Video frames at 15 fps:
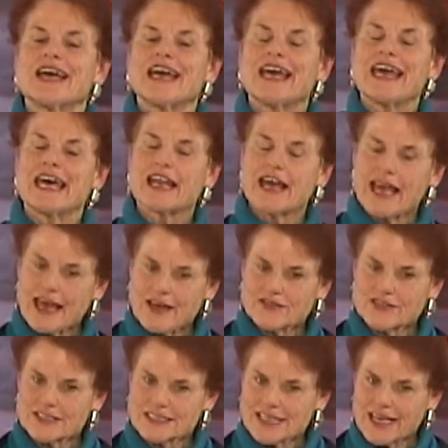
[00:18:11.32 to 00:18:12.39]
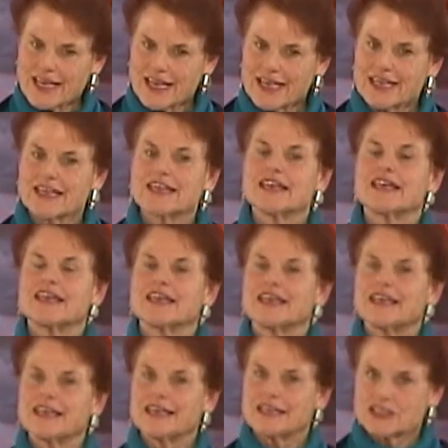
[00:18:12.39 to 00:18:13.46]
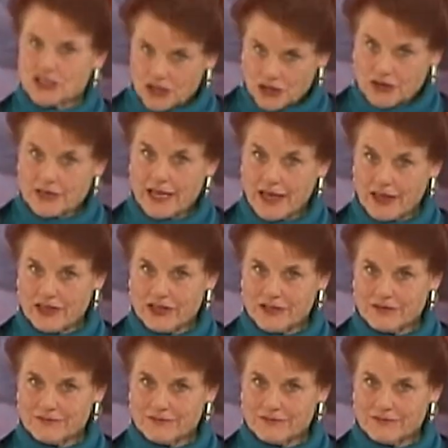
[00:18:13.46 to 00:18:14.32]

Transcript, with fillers: And I have to say, it's her death.